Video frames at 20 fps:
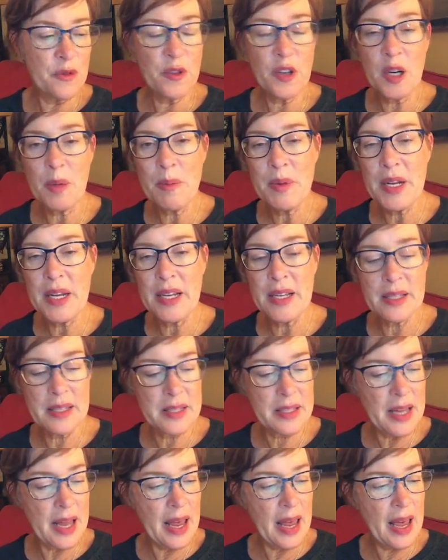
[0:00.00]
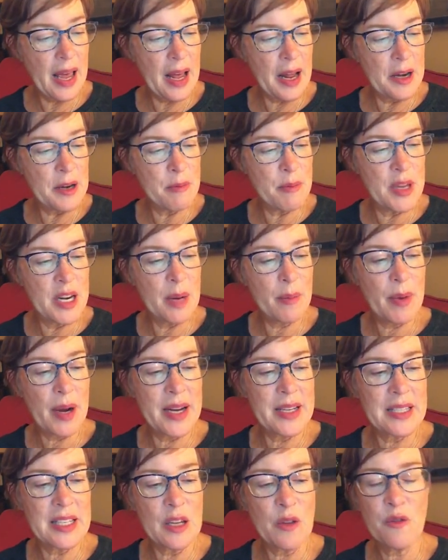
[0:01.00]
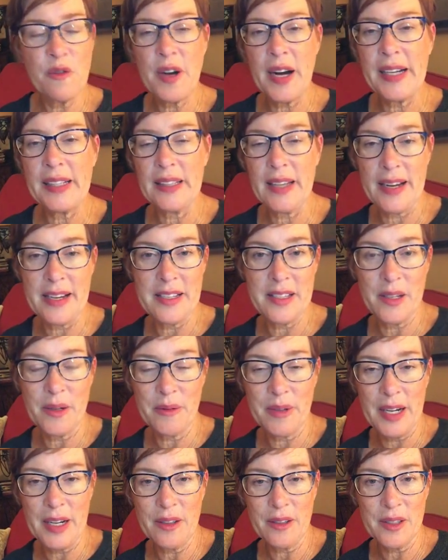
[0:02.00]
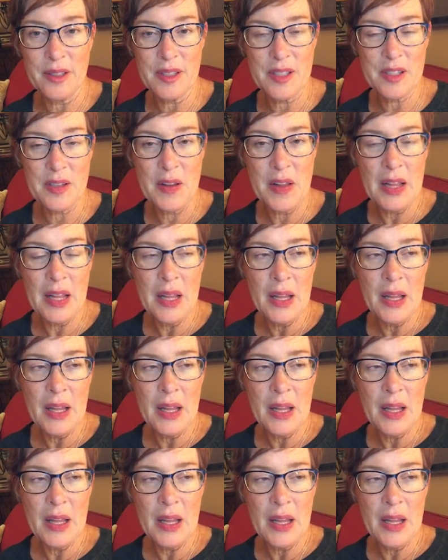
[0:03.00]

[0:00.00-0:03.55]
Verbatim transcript: firmness, and minimizing fine lines and wrinkles.